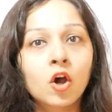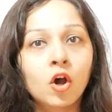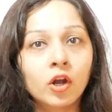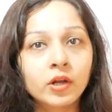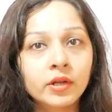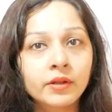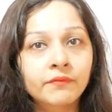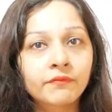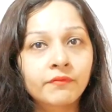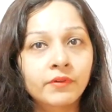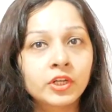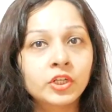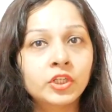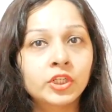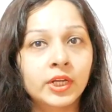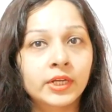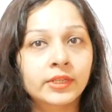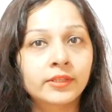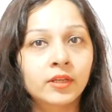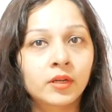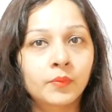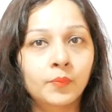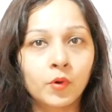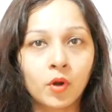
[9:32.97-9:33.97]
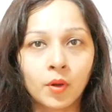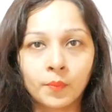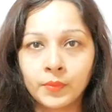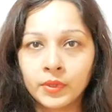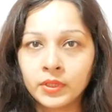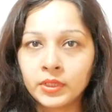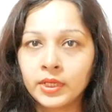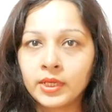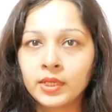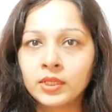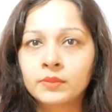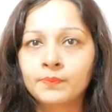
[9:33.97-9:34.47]
or differentiate their
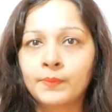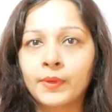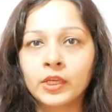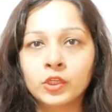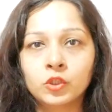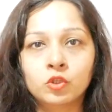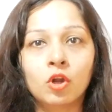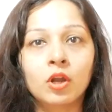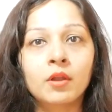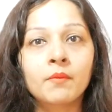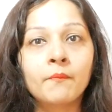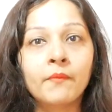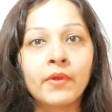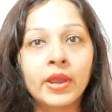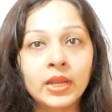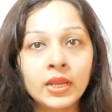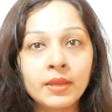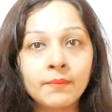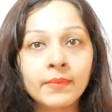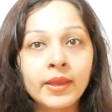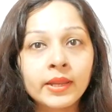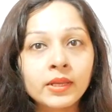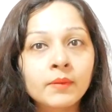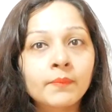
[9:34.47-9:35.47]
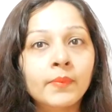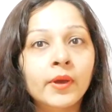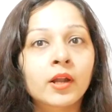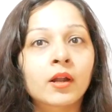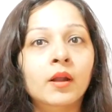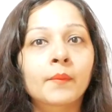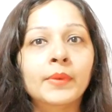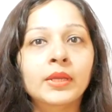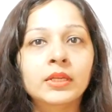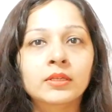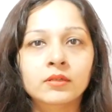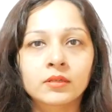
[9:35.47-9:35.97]
properties based on many
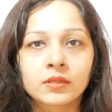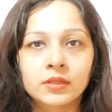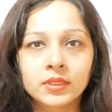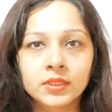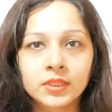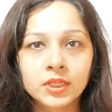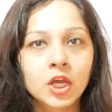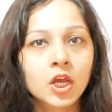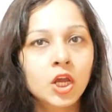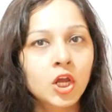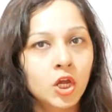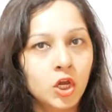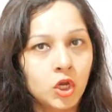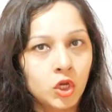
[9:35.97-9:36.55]
parameters.